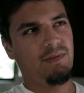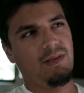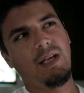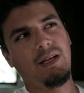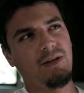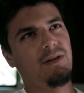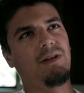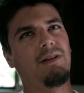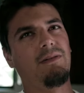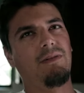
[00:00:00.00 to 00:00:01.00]
that you
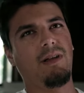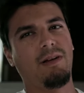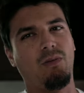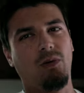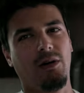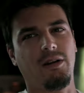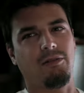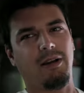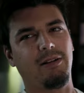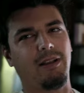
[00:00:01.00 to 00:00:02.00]
can kind of walk
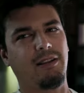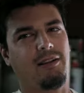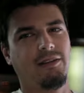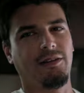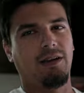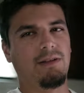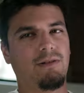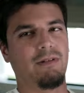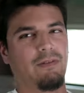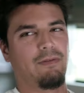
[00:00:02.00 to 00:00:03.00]
around like this, kind of do
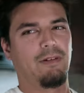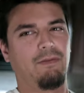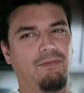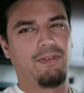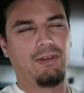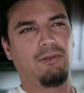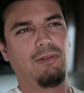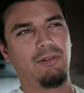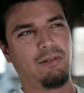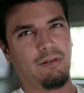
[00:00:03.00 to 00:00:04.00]
different
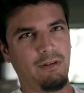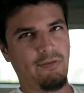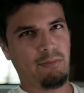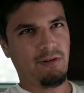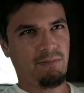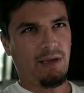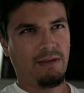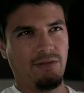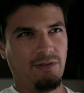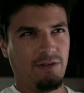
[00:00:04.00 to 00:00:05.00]
views, uh, different
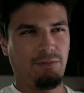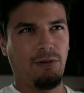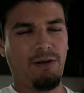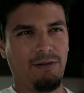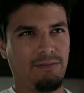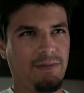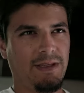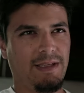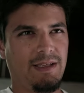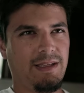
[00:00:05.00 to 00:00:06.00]
perspectives of this palm
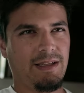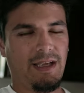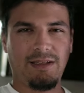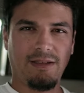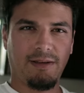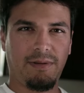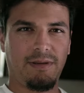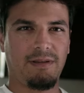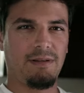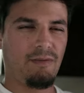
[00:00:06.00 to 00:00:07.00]
lined up
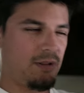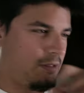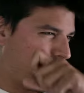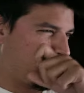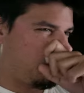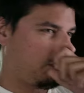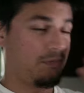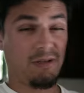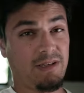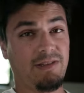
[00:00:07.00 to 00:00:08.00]
with uh, some
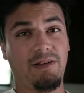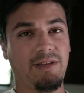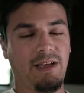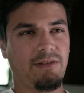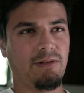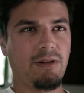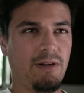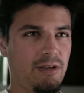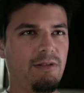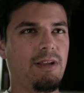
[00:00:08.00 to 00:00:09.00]
buildings downtown. So we're
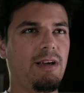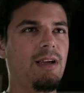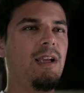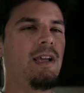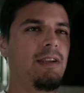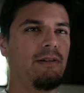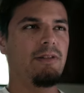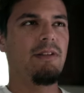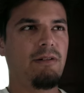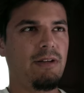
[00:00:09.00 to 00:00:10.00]
gonna go there, and there's
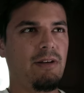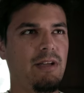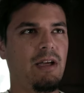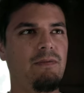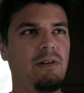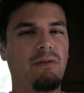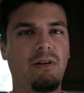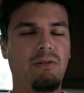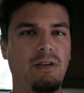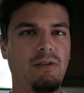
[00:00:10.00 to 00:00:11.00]
another downtown view we're
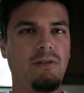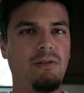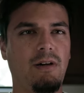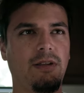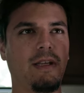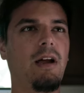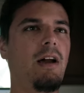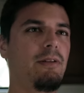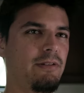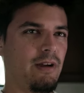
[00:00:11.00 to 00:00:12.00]
going to on the
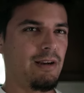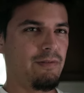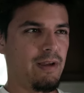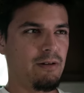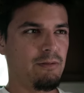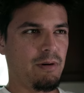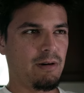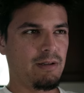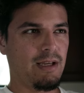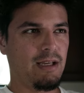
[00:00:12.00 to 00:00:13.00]
other side of Echo
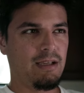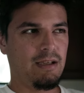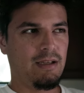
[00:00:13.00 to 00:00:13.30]
Park Lake.